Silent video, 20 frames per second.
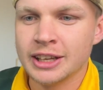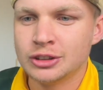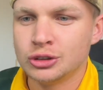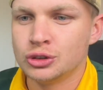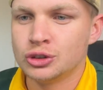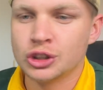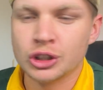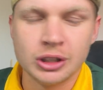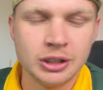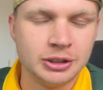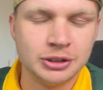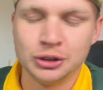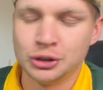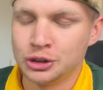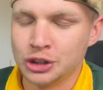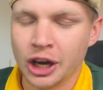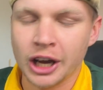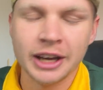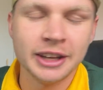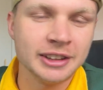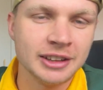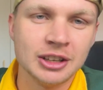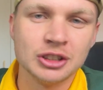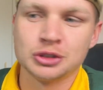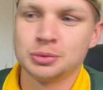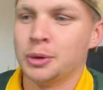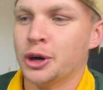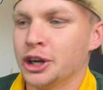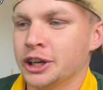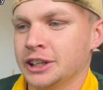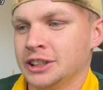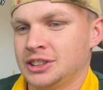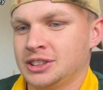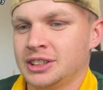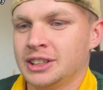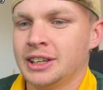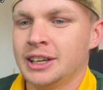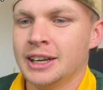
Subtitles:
to tire those bodies.